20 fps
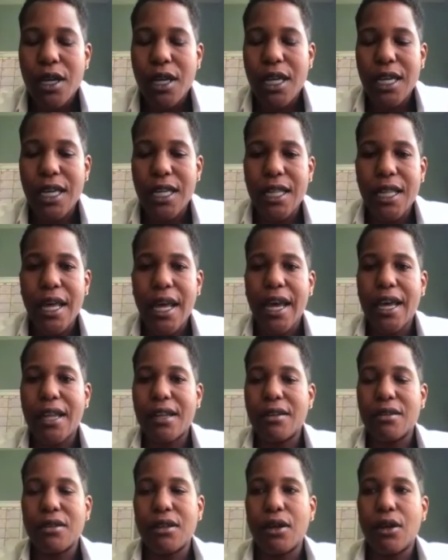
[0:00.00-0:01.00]
In that
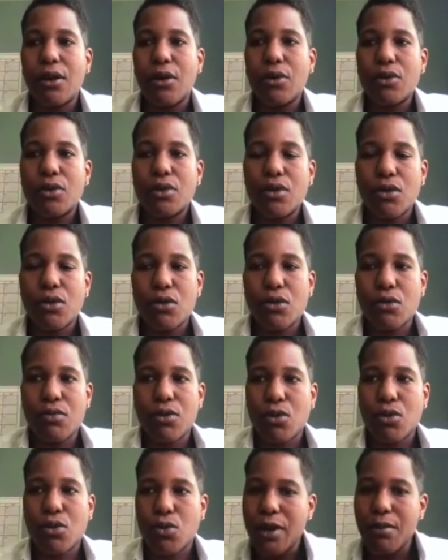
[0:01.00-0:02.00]

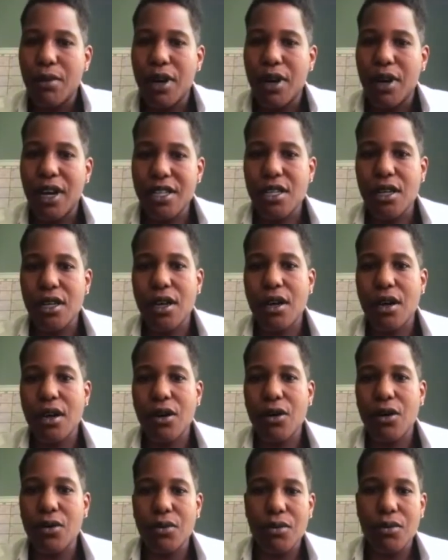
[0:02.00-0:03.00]
3 months
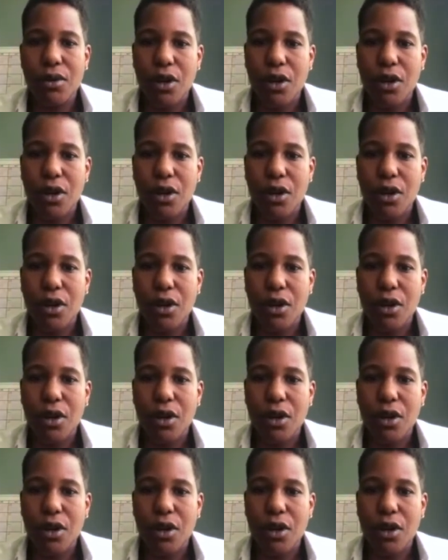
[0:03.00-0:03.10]
ago,